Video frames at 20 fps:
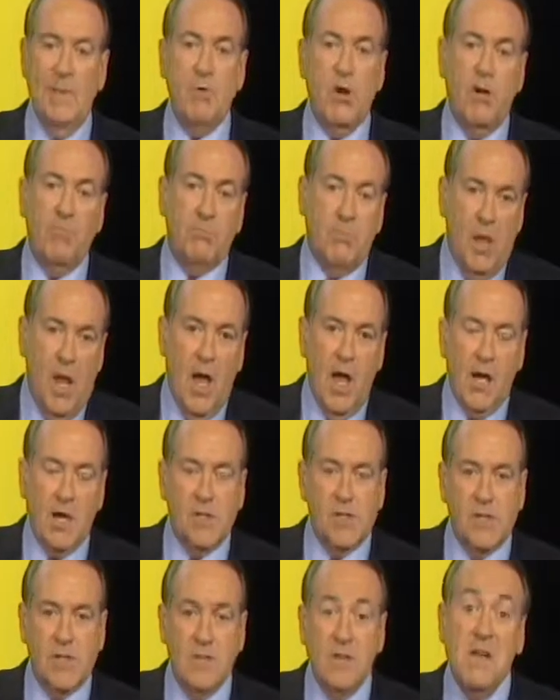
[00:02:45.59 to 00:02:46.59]
on
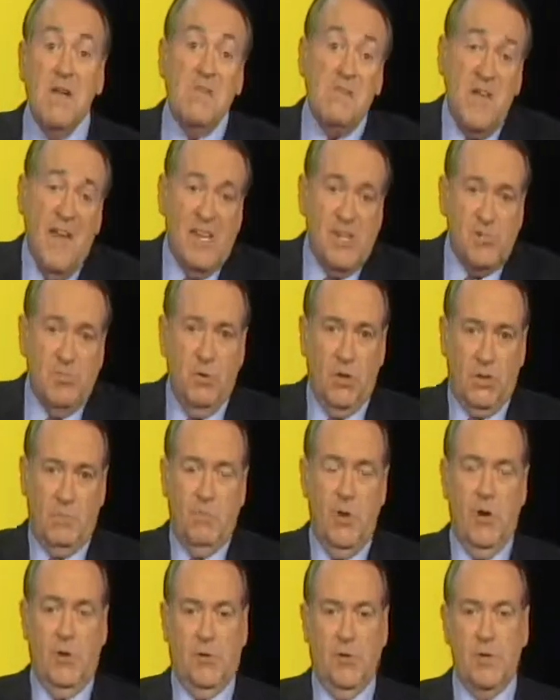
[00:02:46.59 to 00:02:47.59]
blogs and Facebook
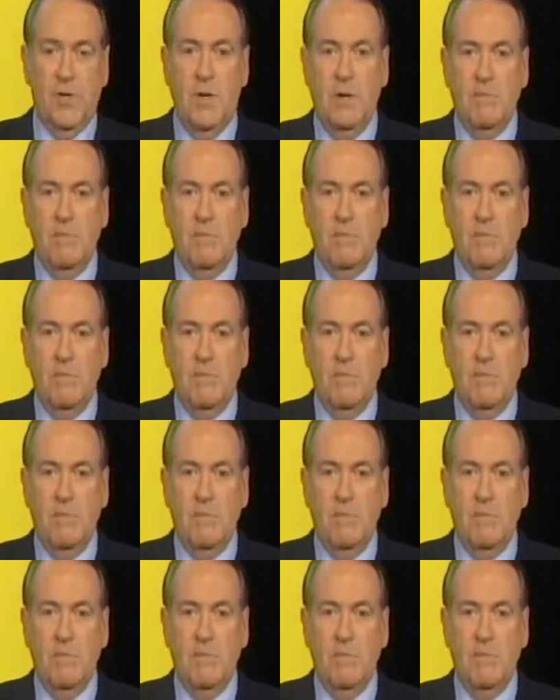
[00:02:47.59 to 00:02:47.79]
posts.